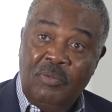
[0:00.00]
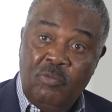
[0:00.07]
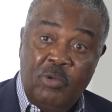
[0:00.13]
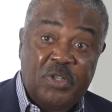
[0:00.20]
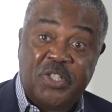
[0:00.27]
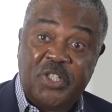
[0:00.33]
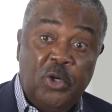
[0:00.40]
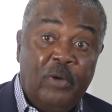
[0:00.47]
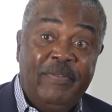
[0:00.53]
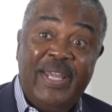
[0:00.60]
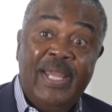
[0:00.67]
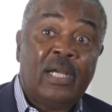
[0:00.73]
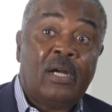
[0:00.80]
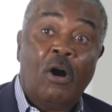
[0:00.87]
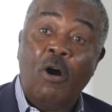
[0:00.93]
we're
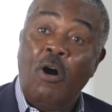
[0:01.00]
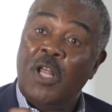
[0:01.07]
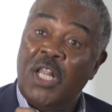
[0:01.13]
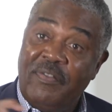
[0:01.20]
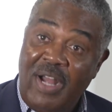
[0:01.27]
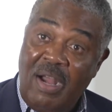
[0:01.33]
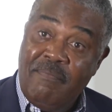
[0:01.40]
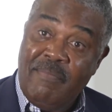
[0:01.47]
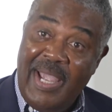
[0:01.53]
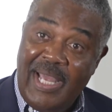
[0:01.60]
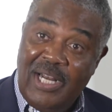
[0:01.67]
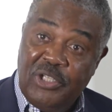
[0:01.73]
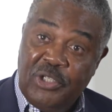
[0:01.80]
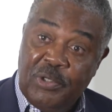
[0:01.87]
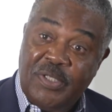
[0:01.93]
surveying all of our
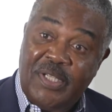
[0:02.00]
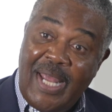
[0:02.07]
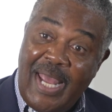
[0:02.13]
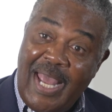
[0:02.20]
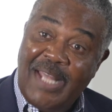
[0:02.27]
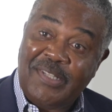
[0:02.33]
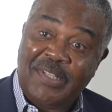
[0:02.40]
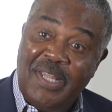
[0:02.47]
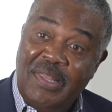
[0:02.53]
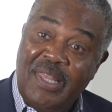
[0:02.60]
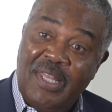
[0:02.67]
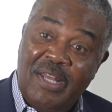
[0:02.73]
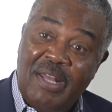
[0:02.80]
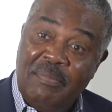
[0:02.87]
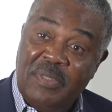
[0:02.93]
managers, asking
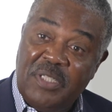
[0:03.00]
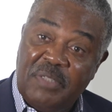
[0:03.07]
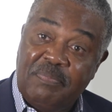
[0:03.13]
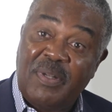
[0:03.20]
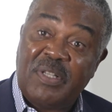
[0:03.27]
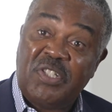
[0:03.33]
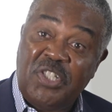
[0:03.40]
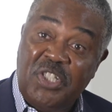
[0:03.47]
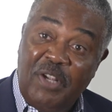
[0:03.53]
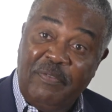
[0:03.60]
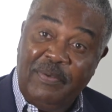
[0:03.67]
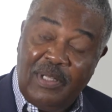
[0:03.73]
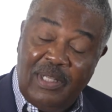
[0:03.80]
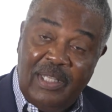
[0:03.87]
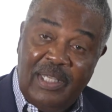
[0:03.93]
them
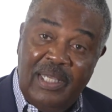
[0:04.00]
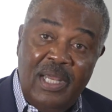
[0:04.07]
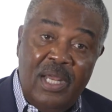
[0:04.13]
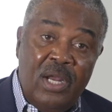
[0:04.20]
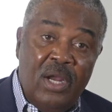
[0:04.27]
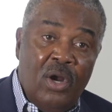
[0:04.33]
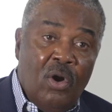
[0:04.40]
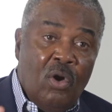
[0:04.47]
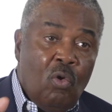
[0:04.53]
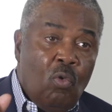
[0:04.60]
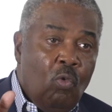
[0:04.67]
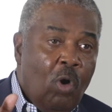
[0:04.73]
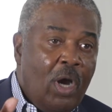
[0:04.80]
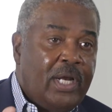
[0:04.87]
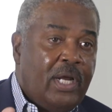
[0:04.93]
specifically,
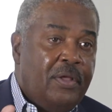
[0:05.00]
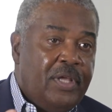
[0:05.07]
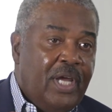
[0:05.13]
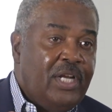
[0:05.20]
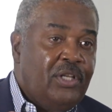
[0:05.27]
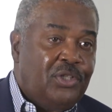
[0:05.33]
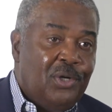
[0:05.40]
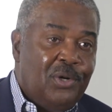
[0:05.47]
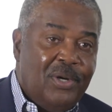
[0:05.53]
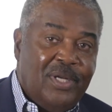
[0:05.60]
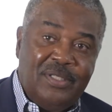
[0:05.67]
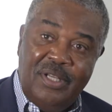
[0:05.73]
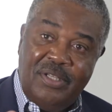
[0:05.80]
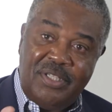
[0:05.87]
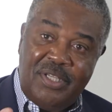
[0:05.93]
what are they
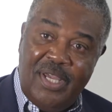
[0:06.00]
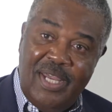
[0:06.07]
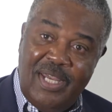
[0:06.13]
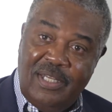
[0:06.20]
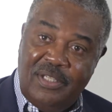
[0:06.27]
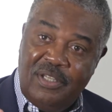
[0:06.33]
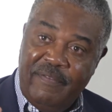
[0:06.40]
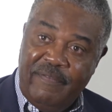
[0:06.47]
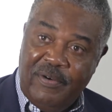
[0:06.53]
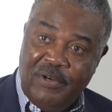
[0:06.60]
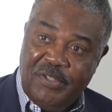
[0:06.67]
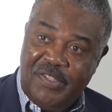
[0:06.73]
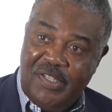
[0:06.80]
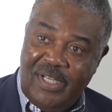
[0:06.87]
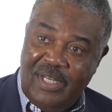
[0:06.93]
doing to take
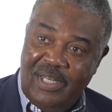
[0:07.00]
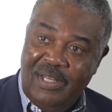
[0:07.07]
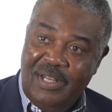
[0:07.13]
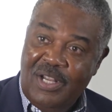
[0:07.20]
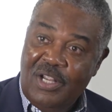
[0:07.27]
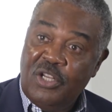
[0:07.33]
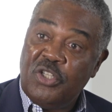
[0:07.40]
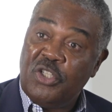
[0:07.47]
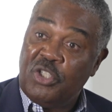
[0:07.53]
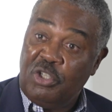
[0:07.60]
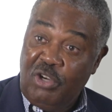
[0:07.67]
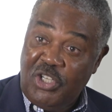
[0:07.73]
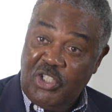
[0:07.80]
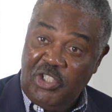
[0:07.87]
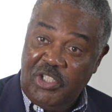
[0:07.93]
diversity
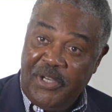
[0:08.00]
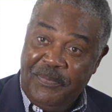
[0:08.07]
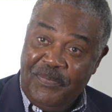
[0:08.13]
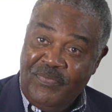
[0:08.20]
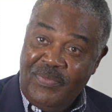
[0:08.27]
seriously?